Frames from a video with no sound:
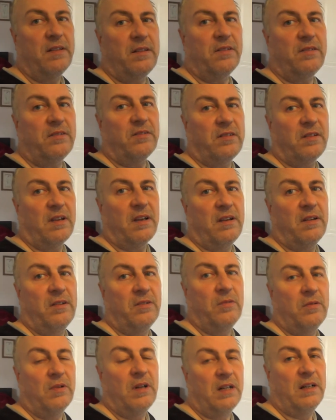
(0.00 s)

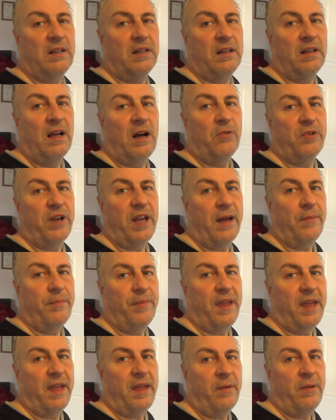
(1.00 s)
So I'll hold it up
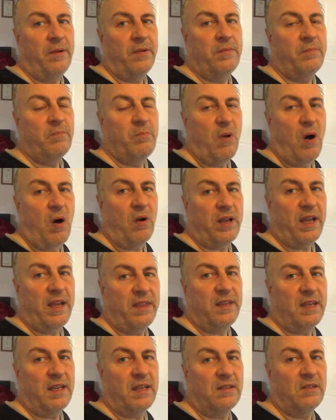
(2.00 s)
there, mark
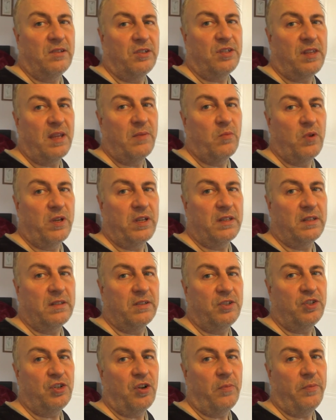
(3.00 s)
out the hinge, then we
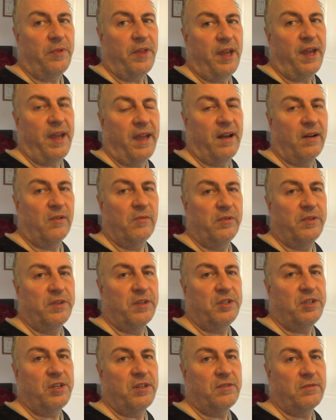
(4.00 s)
can chop that out with the
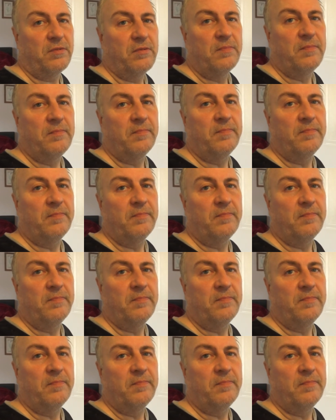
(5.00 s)
chisel.